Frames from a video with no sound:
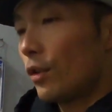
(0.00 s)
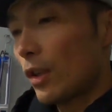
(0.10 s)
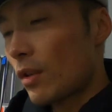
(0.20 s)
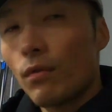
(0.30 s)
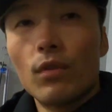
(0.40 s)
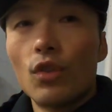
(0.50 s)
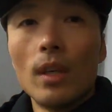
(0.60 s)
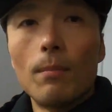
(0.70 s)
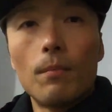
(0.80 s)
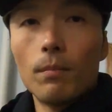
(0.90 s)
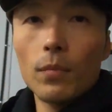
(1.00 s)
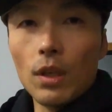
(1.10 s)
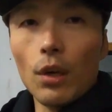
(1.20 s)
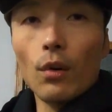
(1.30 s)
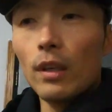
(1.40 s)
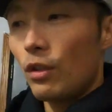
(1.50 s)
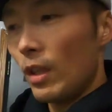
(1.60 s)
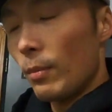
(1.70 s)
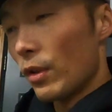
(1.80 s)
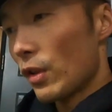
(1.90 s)
just cheap security,
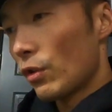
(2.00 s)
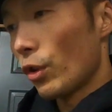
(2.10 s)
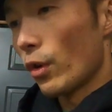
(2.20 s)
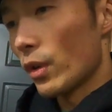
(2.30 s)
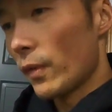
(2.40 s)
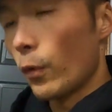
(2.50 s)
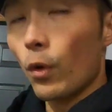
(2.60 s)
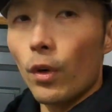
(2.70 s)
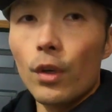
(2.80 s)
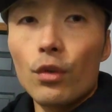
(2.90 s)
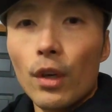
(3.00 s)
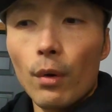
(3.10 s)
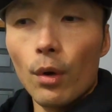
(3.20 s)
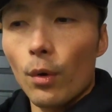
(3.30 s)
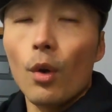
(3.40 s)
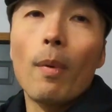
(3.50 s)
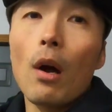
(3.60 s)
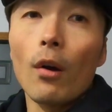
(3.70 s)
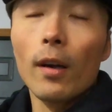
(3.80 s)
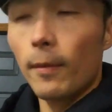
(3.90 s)
cheap insurance for your generator or your
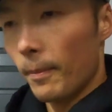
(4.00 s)
power.